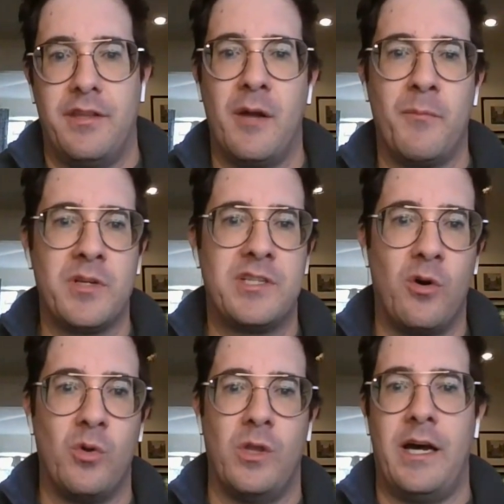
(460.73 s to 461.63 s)
The numbers
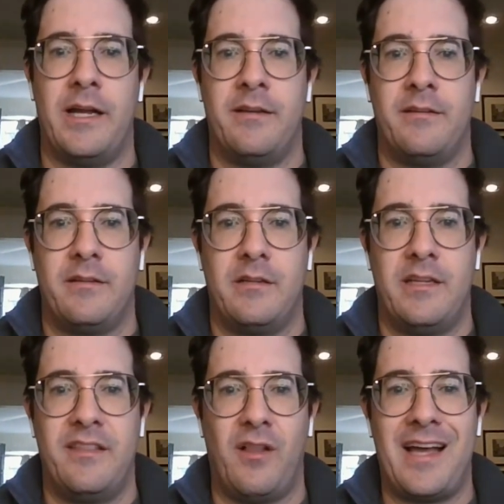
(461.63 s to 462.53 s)
don't lie.
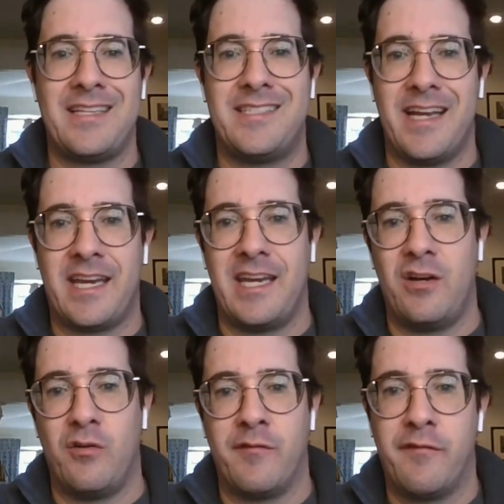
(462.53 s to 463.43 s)
In the last
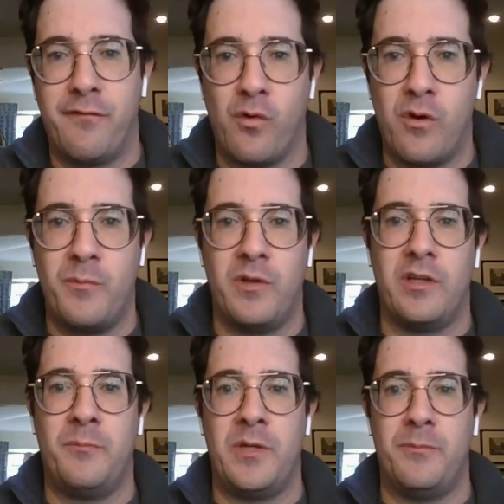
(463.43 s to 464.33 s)
decade, over 4
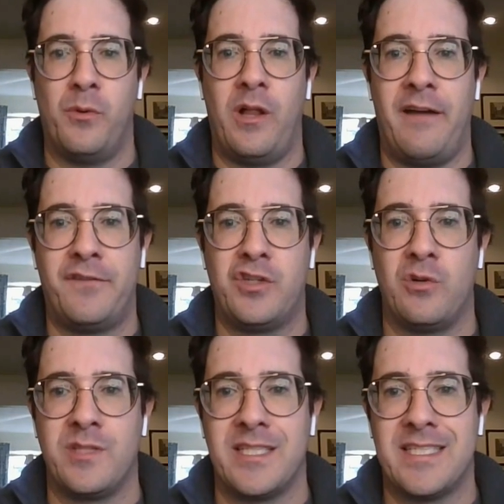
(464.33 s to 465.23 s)
million people have
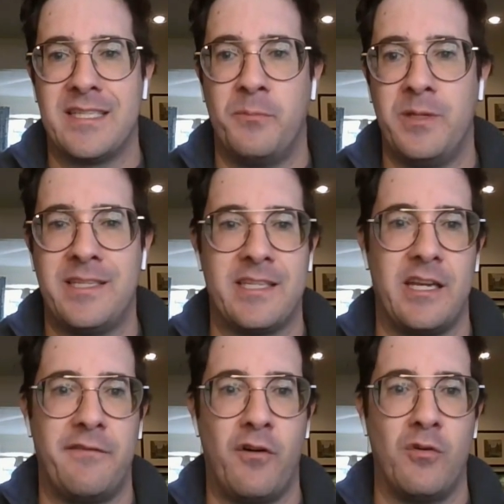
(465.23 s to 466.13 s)
chosen Simply
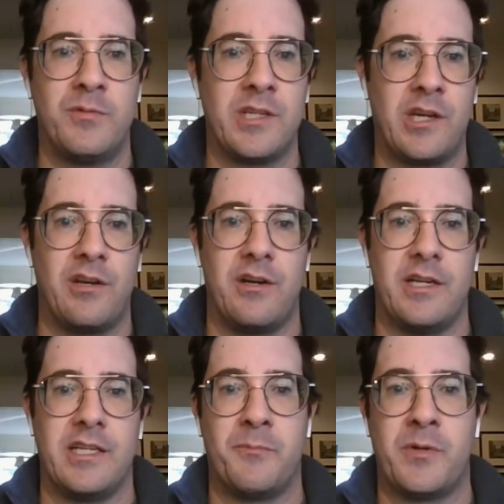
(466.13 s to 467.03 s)
Safe home
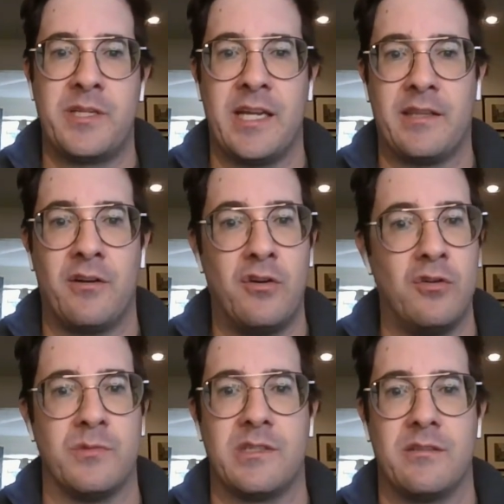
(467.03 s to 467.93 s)
security to protect their
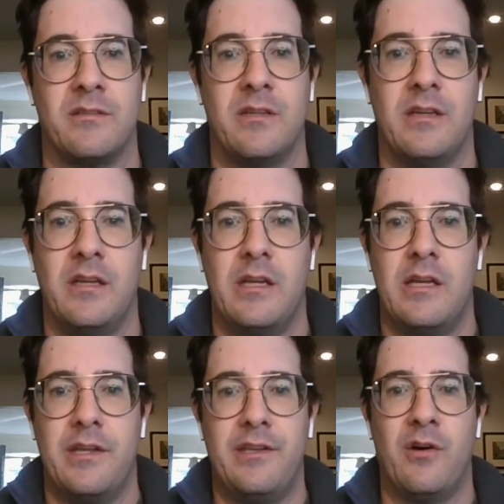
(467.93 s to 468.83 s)
homes.
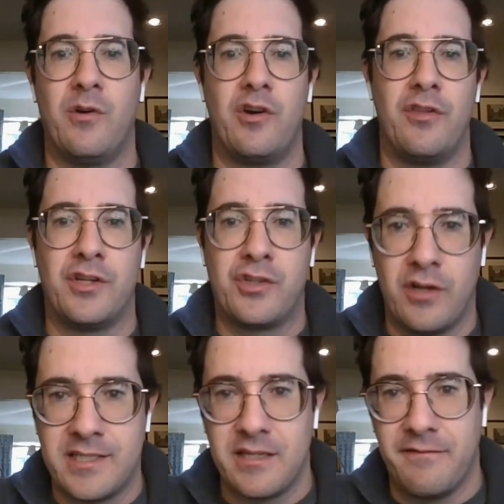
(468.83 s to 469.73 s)
You don't earn the
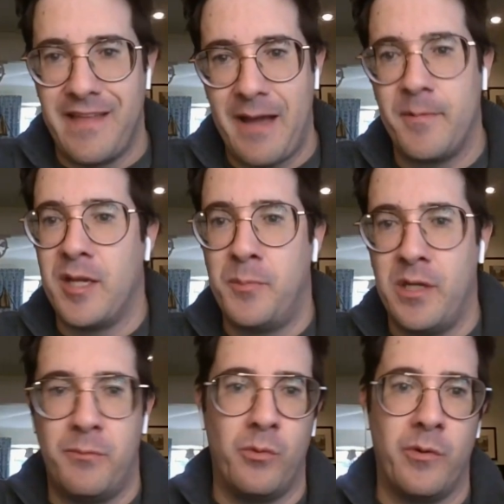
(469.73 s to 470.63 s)
trust of that many
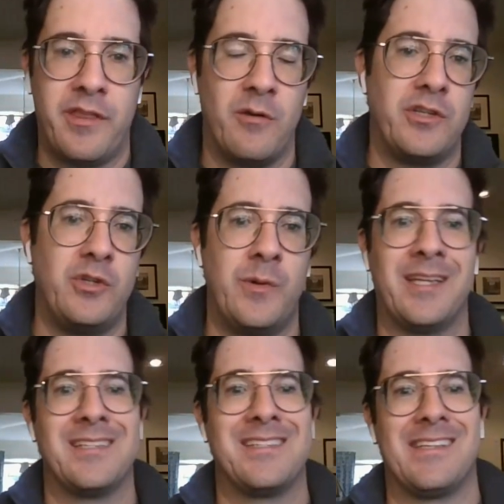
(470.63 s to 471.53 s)
people without
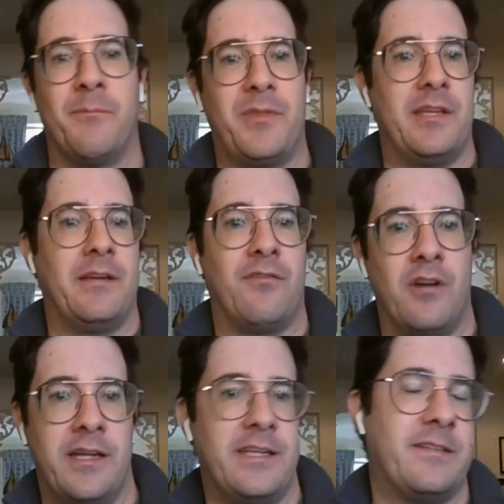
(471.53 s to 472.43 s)
doing something
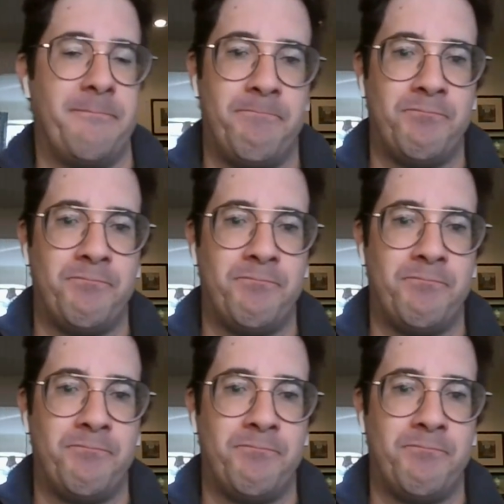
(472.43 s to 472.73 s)
right.